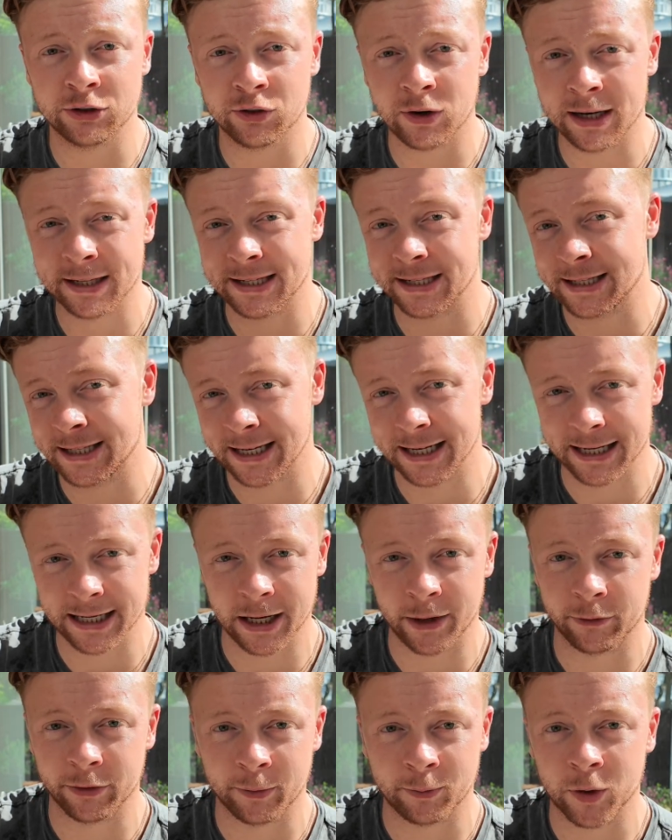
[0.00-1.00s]
try to steer
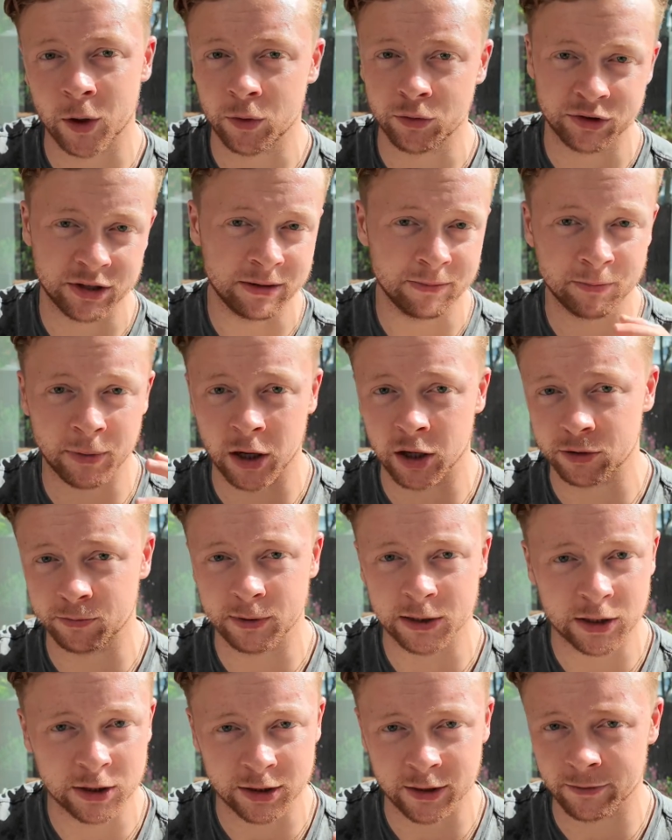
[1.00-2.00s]
clear of the protein bars
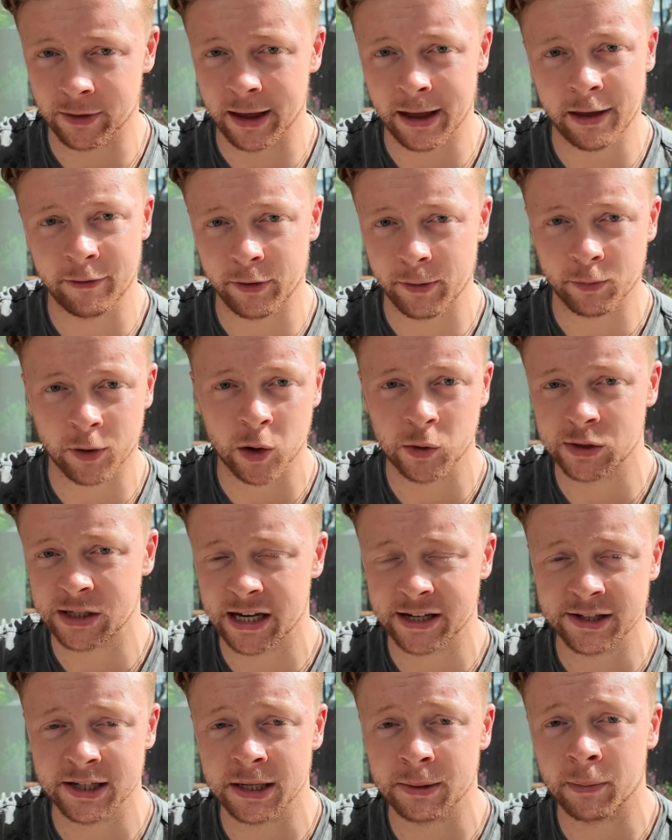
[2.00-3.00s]
because of the heavy
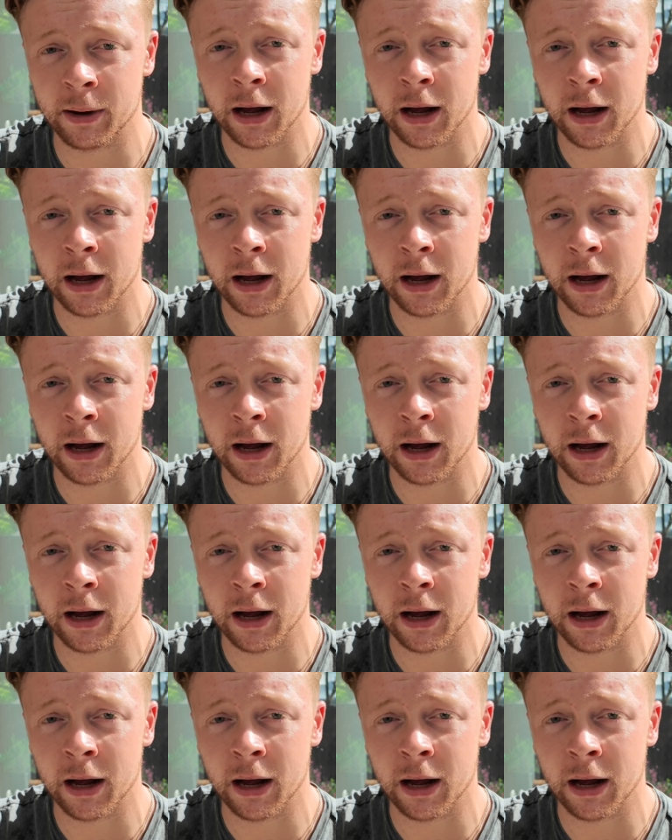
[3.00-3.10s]
processing.